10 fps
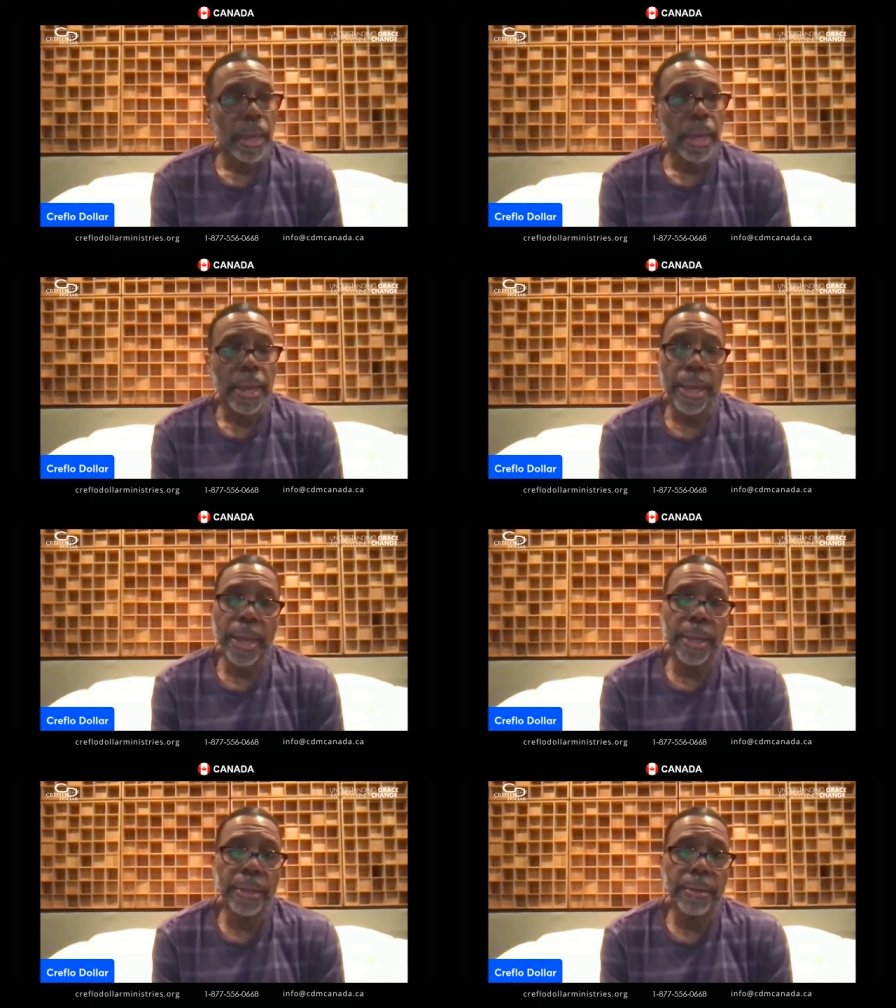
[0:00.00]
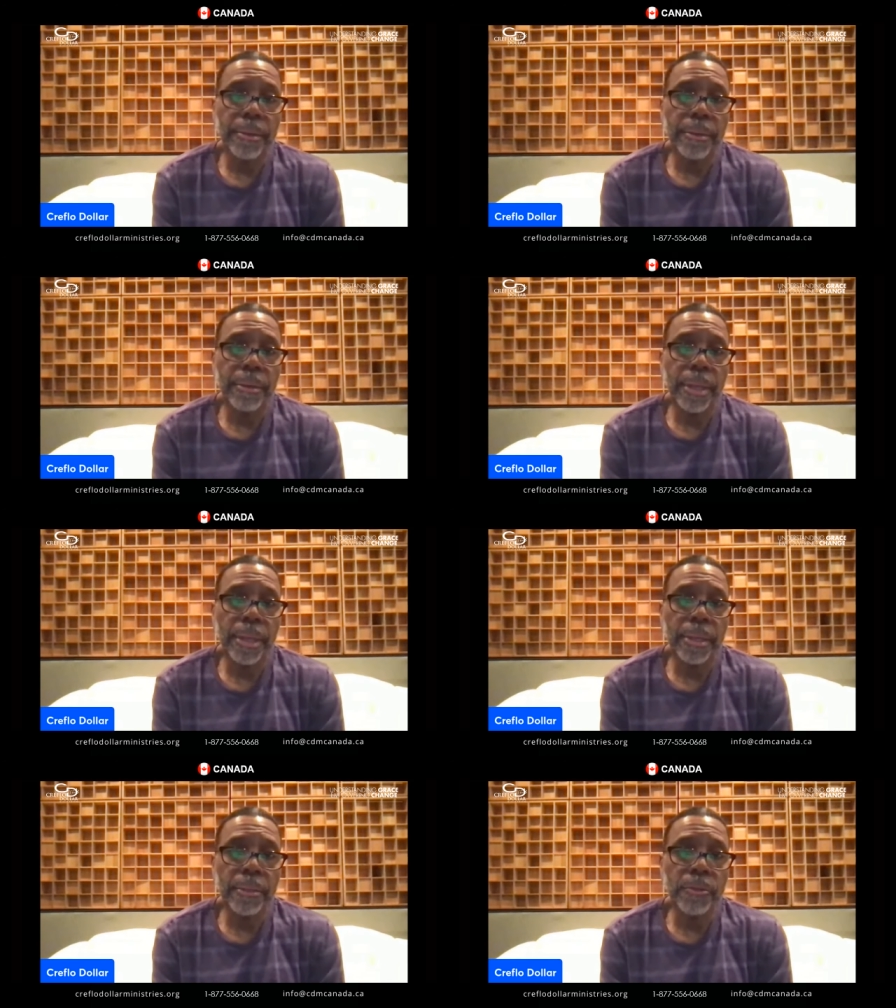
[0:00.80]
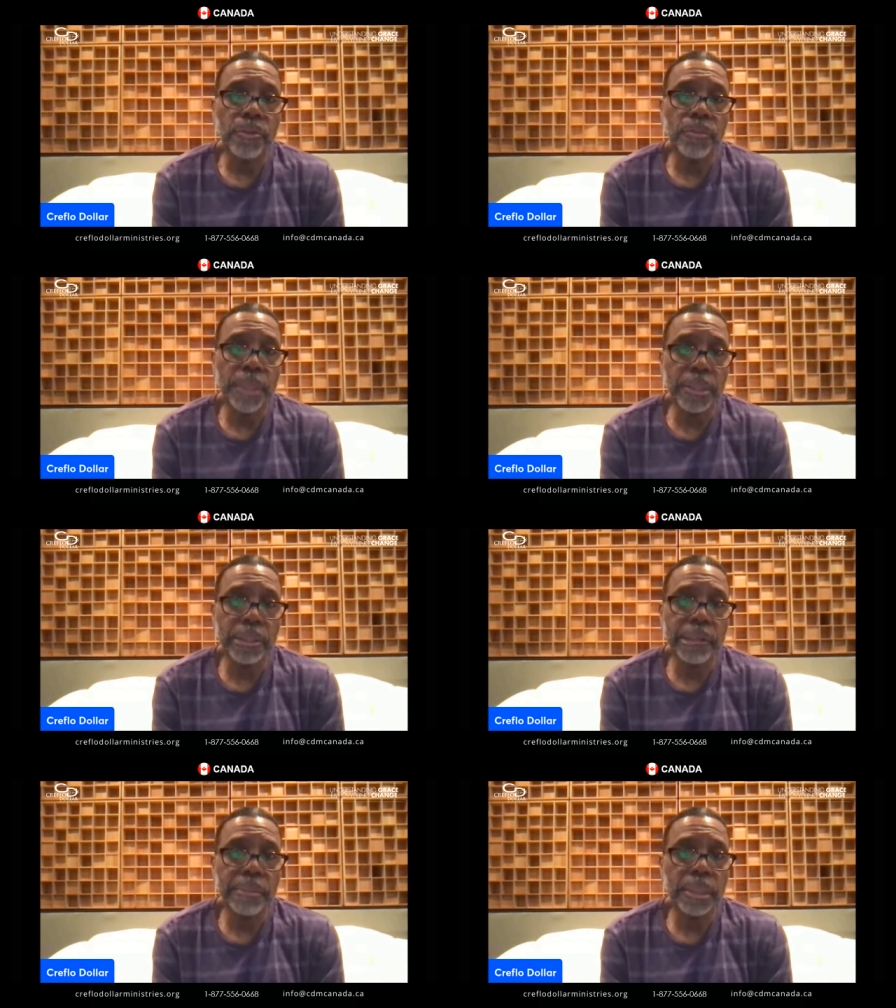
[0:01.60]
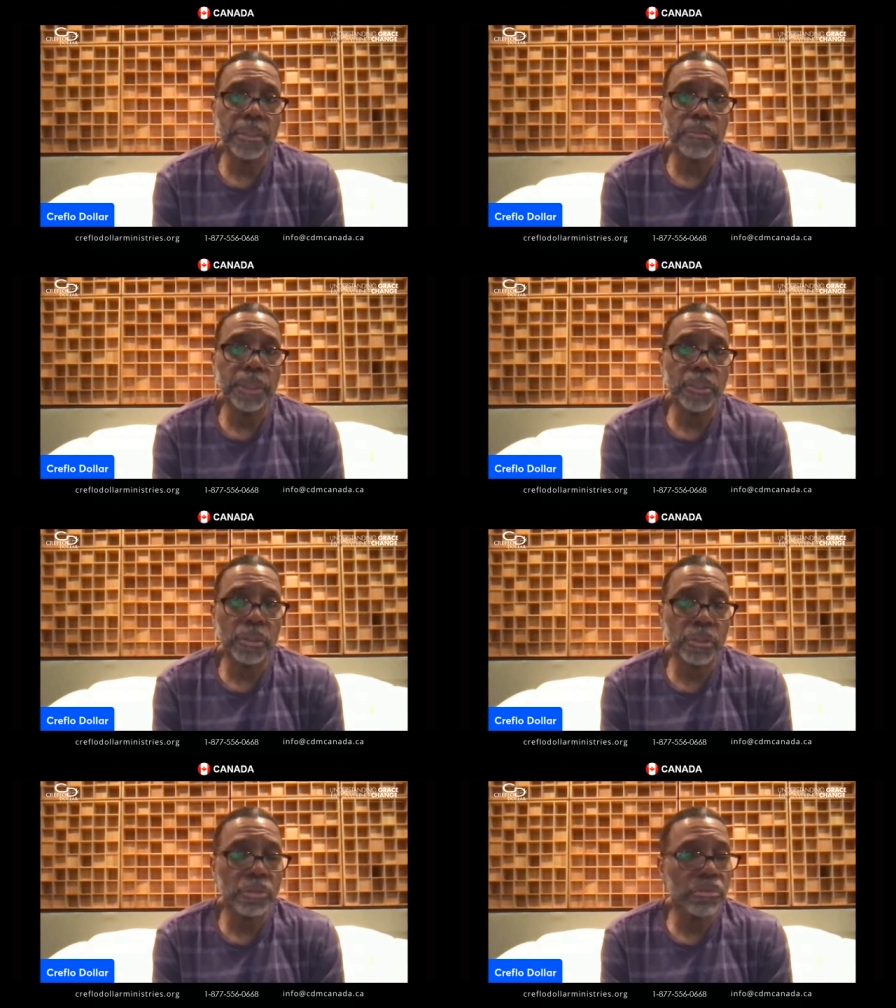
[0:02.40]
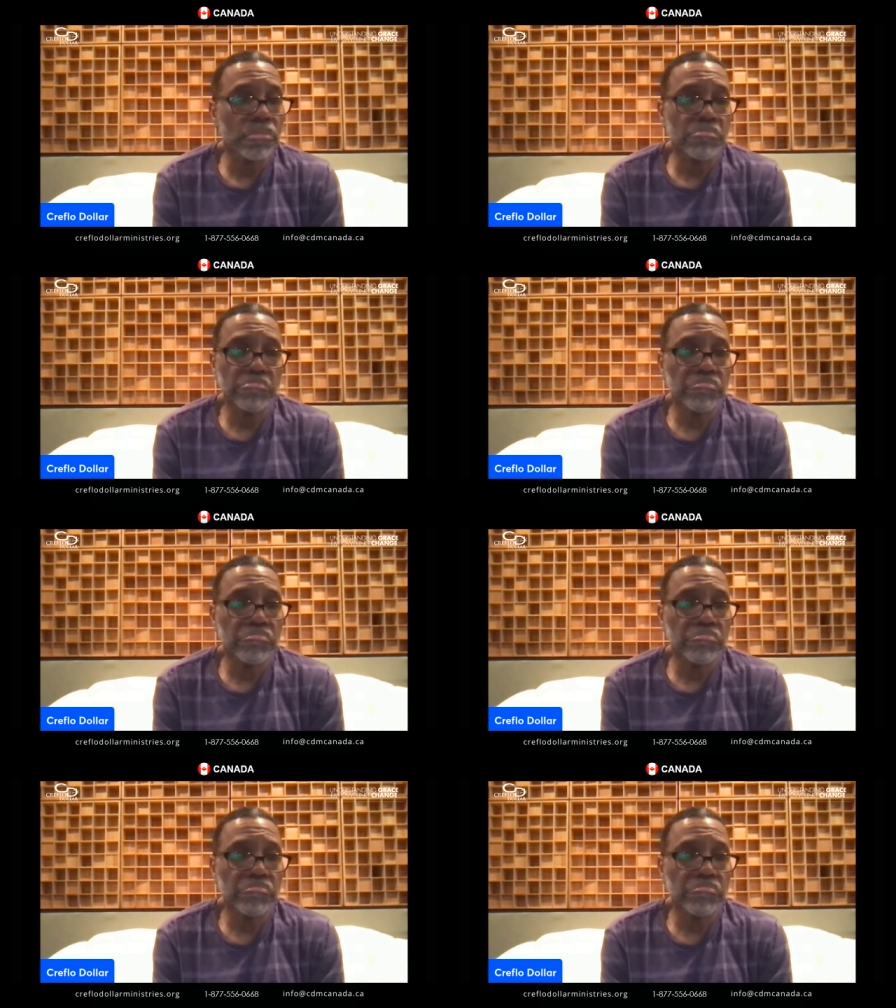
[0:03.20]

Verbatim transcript: and and you speak to him and he speaks to you